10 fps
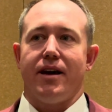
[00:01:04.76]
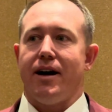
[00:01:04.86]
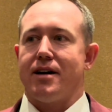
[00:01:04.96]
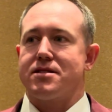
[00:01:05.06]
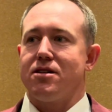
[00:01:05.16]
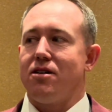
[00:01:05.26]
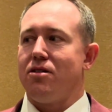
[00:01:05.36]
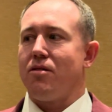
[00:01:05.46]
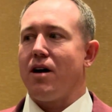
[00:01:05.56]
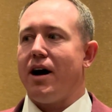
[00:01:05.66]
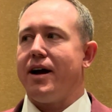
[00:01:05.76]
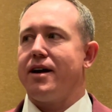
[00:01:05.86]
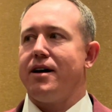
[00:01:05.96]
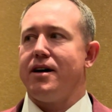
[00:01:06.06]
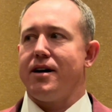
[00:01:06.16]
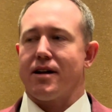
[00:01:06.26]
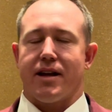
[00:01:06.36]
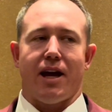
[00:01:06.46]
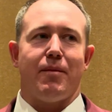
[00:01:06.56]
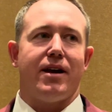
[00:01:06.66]
Yeah, so I
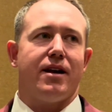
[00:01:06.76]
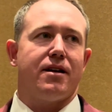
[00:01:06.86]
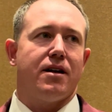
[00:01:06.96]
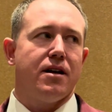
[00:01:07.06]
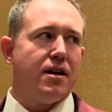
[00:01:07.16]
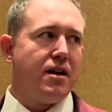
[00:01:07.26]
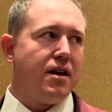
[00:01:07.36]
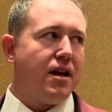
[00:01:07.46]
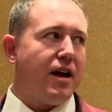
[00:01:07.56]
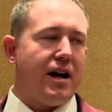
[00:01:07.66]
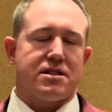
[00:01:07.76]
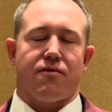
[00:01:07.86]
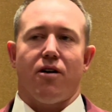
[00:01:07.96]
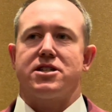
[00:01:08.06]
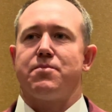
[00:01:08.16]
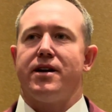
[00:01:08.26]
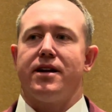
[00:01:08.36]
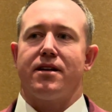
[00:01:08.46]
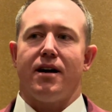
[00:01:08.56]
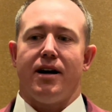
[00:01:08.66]
came in as a
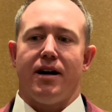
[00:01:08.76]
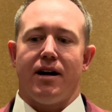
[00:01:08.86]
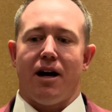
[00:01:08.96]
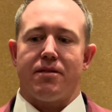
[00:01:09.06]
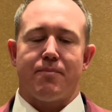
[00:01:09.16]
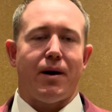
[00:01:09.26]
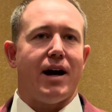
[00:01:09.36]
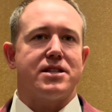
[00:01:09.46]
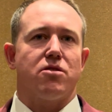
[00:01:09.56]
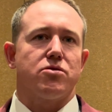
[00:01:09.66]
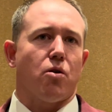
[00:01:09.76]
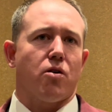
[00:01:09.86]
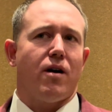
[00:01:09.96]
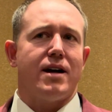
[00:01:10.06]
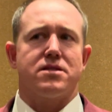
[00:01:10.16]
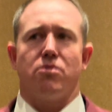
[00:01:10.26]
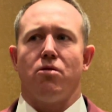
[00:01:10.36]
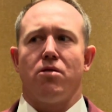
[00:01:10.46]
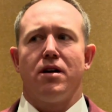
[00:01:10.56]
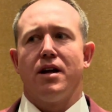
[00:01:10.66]
freshman at my high school, Norco High
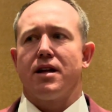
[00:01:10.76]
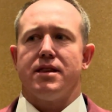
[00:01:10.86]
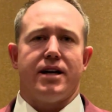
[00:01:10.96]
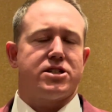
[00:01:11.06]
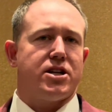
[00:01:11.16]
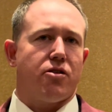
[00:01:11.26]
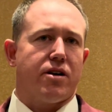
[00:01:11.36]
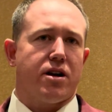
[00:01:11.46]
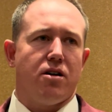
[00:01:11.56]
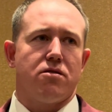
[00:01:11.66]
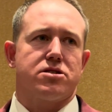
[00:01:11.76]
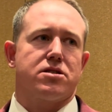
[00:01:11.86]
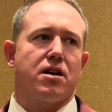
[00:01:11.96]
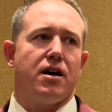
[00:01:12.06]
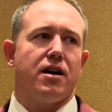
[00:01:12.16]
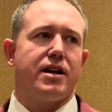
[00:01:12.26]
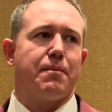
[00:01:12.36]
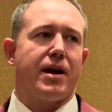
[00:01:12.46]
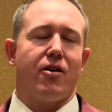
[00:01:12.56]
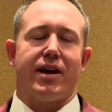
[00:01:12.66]
School. Legendary coach
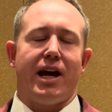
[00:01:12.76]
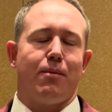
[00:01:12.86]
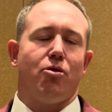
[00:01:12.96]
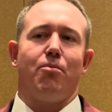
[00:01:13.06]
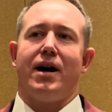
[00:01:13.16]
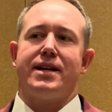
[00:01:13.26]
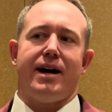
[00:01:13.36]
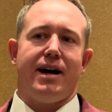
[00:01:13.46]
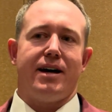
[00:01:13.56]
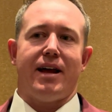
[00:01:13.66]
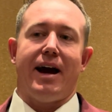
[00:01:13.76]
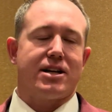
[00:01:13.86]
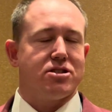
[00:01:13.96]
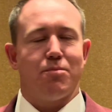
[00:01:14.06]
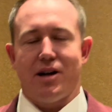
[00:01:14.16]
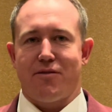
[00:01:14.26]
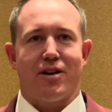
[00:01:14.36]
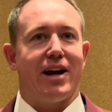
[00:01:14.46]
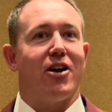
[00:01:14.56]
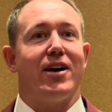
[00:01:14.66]
named Gary Campbell. My dad actually played for
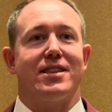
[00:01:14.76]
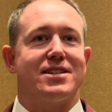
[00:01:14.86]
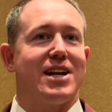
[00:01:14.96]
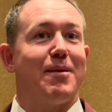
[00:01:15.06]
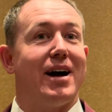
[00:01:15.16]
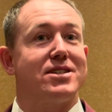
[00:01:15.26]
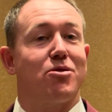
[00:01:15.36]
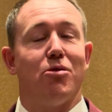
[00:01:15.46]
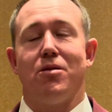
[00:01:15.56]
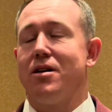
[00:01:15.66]
Gary at the same high school.